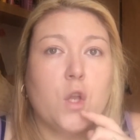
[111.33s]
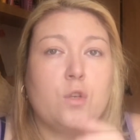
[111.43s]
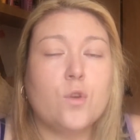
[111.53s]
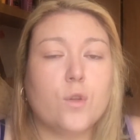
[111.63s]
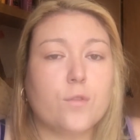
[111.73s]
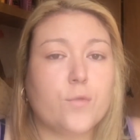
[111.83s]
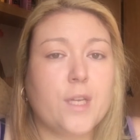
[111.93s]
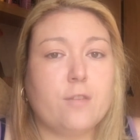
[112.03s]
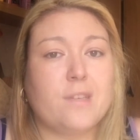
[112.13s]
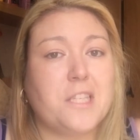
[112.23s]
not the
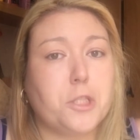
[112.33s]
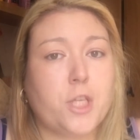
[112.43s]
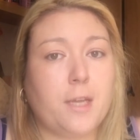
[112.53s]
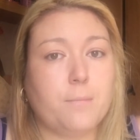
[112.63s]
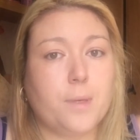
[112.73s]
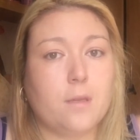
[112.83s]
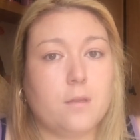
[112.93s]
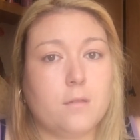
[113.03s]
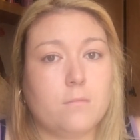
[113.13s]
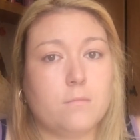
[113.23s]
really cheap
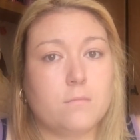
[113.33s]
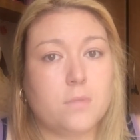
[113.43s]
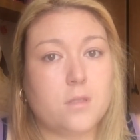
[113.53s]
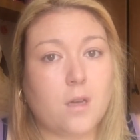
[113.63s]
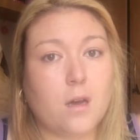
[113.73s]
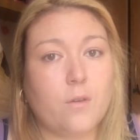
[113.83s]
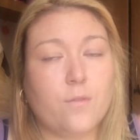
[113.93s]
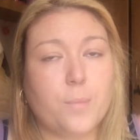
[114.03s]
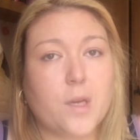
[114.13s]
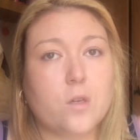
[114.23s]

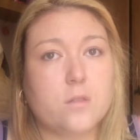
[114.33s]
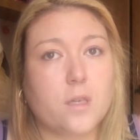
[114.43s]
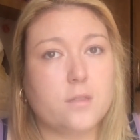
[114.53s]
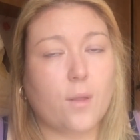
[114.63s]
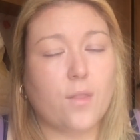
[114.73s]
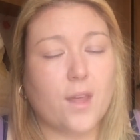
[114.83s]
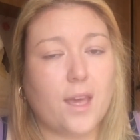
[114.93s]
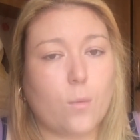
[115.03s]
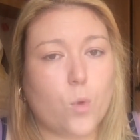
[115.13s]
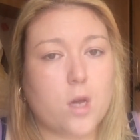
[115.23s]
stuff, because I don't think
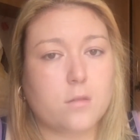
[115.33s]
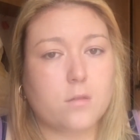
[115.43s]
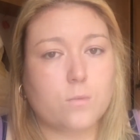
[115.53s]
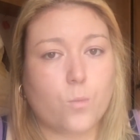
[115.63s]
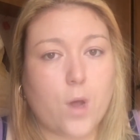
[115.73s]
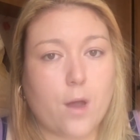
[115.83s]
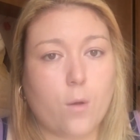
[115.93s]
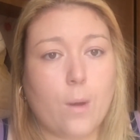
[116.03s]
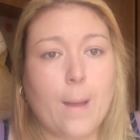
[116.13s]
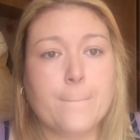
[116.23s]
it works as
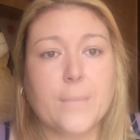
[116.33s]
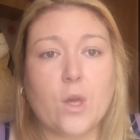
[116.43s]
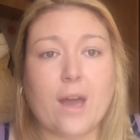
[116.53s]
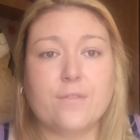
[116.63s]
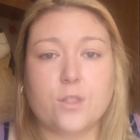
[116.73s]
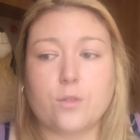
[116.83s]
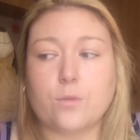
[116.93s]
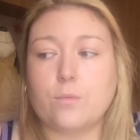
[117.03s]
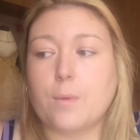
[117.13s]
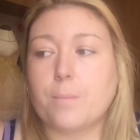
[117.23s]
well. You have
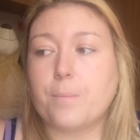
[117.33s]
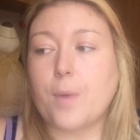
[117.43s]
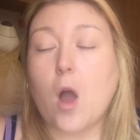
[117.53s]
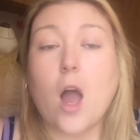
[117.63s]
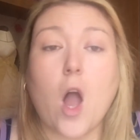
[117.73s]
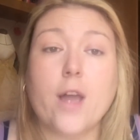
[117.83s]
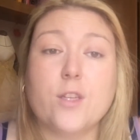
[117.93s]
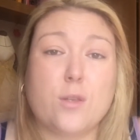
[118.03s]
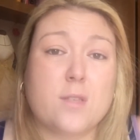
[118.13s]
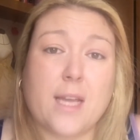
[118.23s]
to, I
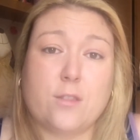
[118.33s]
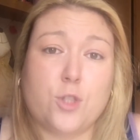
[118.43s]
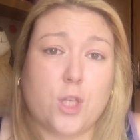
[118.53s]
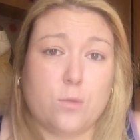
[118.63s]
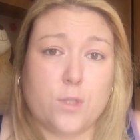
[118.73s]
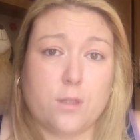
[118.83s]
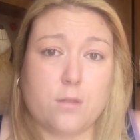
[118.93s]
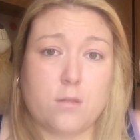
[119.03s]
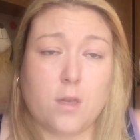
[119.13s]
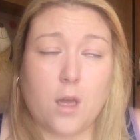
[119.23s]
use Head and
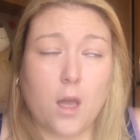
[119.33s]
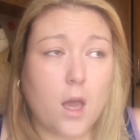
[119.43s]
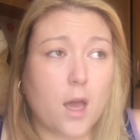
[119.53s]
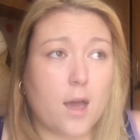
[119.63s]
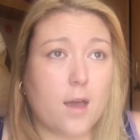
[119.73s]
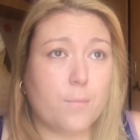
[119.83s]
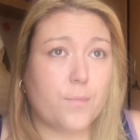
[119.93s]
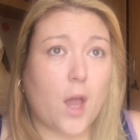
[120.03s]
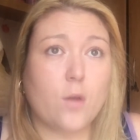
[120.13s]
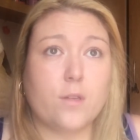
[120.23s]
Shoulders.
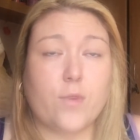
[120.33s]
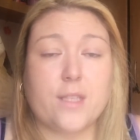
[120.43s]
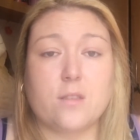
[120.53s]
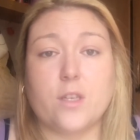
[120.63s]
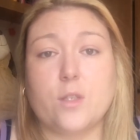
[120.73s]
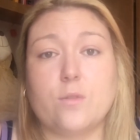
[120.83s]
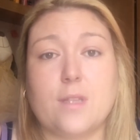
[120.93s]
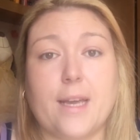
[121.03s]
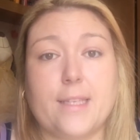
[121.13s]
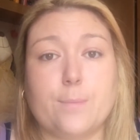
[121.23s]
The only reason I use
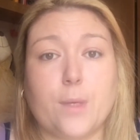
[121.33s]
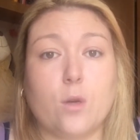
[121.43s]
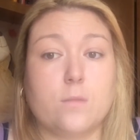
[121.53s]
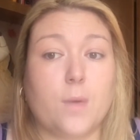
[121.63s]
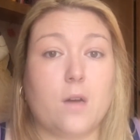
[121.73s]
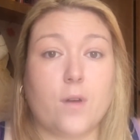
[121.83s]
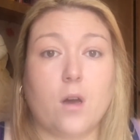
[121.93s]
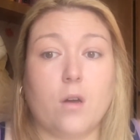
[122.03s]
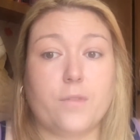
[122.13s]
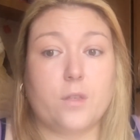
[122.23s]
that is because my other
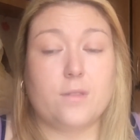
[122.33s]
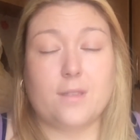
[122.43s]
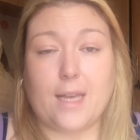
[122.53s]
half uses